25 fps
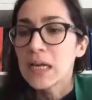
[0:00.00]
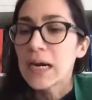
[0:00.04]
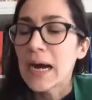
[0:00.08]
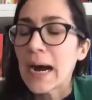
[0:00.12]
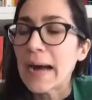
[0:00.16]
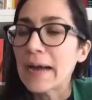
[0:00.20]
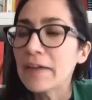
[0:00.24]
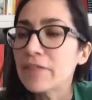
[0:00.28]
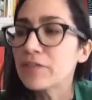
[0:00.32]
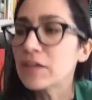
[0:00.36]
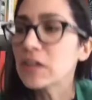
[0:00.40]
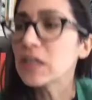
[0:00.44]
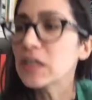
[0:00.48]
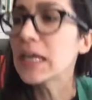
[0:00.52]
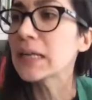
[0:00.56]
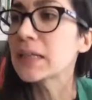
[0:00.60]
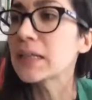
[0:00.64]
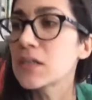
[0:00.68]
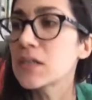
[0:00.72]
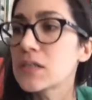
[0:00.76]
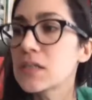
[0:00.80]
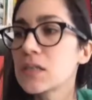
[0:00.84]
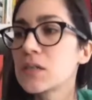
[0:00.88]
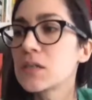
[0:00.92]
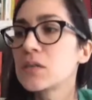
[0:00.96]
I feel like
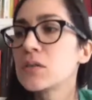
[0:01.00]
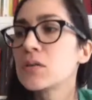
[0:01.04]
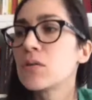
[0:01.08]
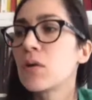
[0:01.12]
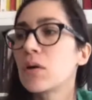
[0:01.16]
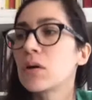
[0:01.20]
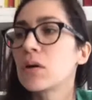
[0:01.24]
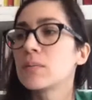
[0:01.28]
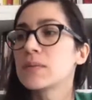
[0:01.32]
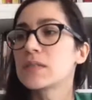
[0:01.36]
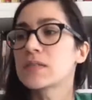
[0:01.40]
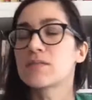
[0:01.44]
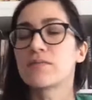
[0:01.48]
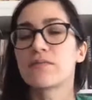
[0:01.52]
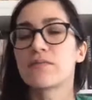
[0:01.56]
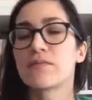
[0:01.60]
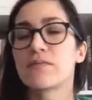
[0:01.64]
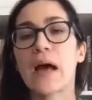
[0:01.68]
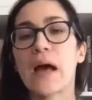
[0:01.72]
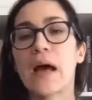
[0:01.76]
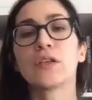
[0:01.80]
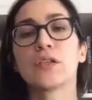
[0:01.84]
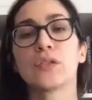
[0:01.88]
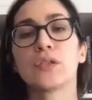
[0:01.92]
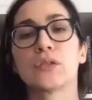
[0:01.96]
there's enormous
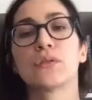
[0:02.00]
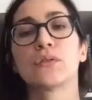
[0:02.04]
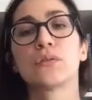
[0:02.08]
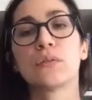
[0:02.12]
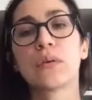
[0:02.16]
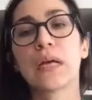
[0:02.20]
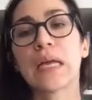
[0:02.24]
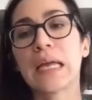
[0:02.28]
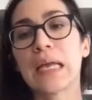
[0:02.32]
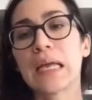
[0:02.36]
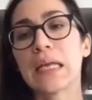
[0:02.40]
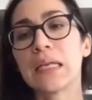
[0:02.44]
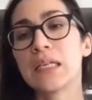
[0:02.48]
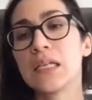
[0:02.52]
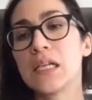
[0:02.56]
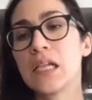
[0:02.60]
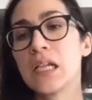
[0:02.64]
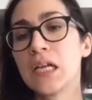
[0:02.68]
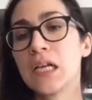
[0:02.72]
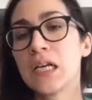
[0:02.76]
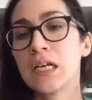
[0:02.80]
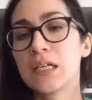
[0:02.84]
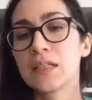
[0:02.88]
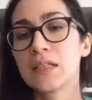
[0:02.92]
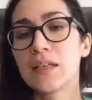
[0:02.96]
value in
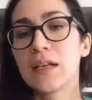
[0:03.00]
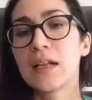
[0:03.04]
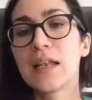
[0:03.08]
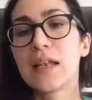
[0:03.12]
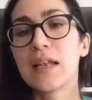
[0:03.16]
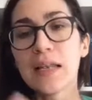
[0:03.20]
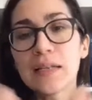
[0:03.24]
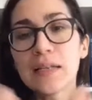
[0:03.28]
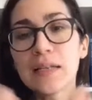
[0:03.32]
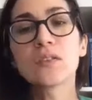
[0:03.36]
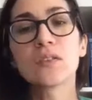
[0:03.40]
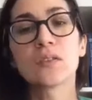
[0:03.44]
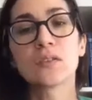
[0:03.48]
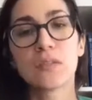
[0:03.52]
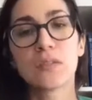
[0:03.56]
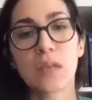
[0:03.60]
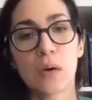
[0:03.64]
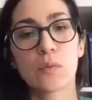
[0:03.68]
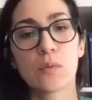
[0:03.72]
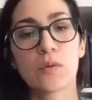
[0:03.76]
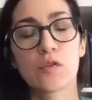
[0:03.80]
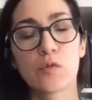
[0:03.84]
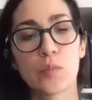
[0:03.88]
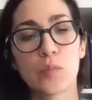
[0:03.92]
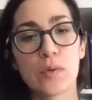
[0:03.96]
the little that
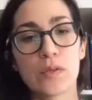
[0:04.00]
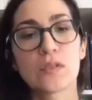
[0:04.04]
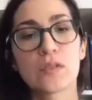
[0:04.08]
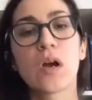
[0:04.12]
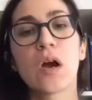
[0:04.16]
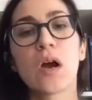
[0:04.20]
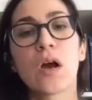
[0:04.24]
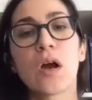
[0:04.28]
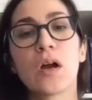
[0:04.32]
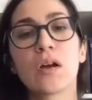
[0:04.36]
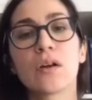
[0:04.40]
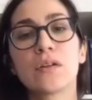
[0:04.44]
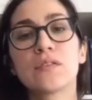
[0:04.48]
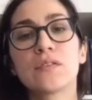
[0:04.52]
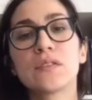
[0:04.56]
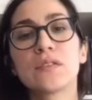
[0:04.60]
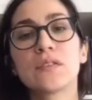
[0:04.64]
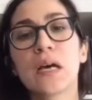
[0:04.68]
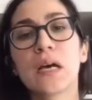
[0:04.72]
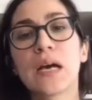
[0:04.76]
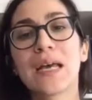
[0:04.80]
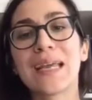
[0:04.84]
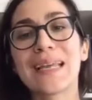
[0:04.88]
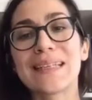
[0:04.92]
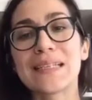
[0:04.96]
was preserved.
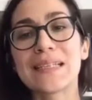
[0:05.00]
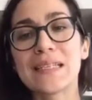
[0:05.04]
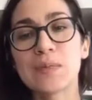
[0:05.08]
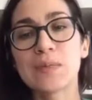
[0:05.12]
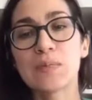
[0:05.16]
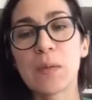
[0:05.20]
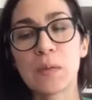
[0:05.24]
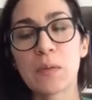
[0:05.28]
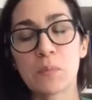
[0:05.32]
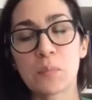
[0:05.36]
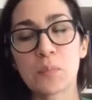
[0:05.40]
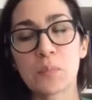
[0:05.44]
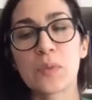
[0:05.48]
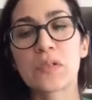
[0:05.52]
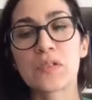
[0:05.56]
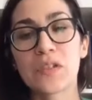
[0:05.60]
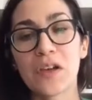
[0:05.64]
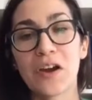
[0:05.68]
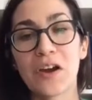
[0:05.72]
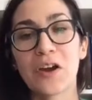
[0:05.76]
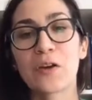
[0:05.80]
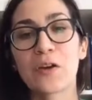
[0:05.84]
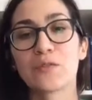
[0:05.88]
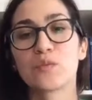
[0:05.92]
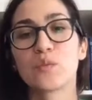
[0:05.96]
It is being
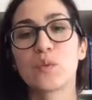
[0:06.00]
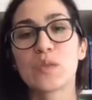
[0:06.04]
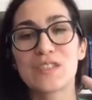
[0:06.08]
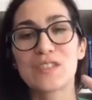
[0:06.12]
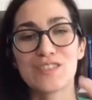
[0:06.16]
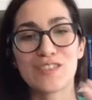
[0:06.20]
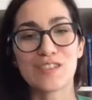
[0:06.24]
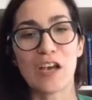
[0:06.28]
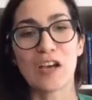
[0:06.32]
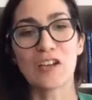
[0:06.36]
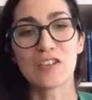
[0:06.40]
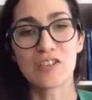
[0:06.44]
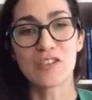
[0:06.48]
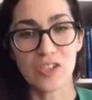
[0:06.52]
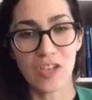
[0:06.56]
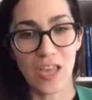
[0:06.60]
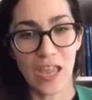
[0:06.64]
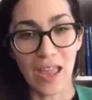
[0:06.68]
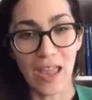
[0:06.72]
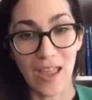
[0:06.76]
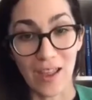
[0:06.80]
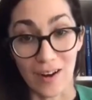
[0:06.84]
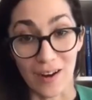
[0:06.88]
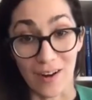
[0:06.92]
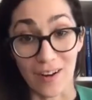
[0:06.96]
preserved with such
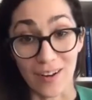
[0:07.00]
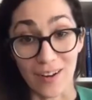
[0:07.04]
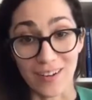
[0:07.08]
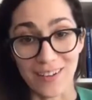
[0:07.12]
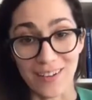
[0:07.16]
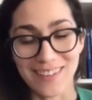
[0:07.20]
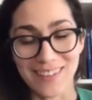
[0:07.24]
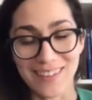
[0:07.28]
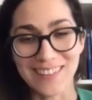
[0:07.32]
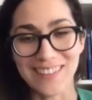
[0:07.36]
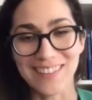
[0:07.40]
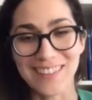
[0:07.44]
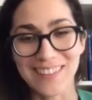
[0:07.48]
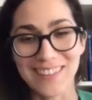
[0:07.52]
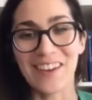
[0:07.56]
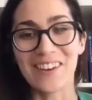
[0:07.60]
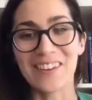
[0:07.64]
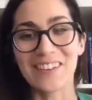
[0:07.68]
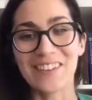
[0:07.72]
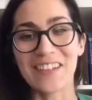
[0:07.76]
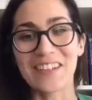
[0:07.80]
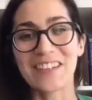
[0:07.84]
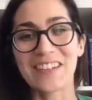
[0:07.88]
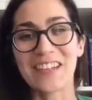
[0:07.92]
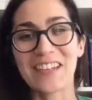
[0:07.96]
care, you know,
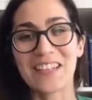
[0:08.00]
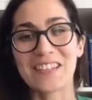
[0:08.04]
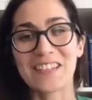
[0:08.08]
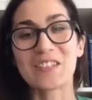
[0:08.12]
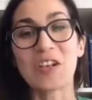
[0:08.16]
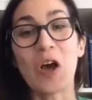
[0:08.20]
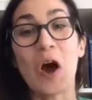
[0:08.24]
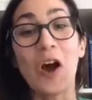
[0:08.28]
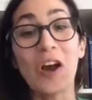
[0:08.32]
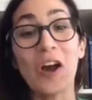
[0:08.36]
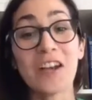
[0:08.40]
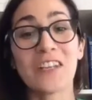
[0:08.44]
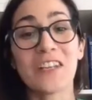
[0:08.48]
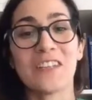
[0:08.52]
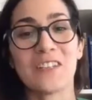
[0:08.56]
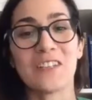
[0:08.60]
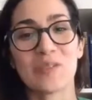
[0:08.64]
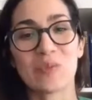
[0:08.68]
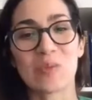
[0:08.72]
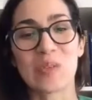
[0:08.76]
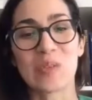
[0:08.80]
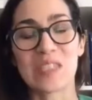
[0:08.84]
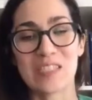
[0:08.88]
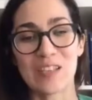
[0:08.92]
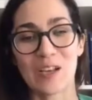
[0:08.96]
mm. and it's guarded
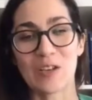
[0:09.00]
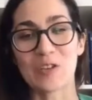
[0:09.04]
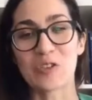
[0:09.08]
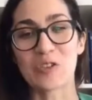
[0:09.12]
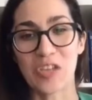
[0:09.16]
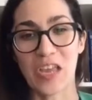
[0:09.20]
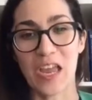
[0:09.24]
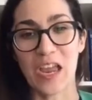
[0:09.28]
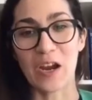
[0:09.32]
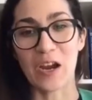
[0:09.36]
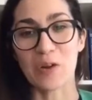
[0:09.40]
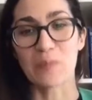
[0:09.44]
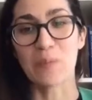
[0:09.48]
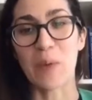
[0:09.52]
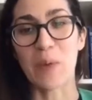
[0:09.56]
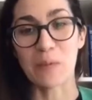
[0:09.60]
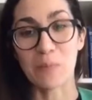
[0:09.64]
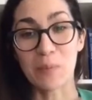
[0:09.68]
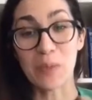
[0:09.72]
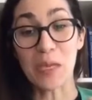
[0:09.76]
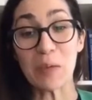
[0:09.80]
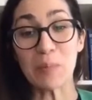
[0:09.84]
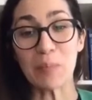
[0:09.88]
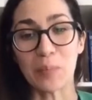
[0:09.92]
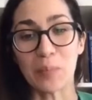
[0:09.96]
with such care by
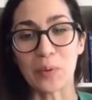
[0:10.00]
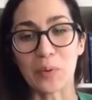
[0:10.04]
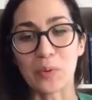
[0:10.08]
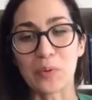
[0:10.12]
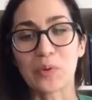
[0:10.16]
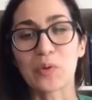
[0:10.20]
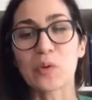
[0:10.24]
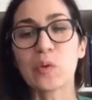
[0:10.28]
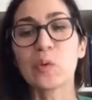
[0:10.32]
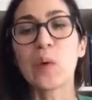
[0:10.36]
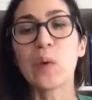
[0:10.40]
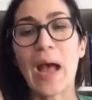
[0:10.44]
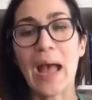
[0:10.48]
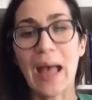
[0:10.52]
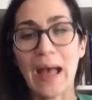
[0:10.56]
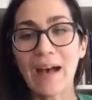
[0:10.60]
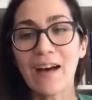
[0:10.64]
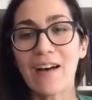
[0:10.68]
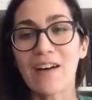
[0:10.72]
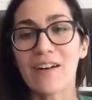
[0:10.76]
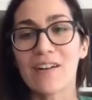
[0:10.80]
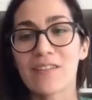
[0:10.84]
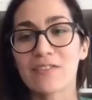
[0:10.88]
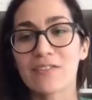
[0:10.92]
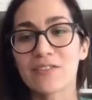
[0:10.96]
people who
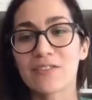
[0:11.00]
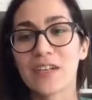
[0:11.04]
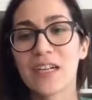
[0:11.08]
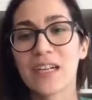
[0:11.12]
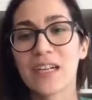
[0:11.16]
have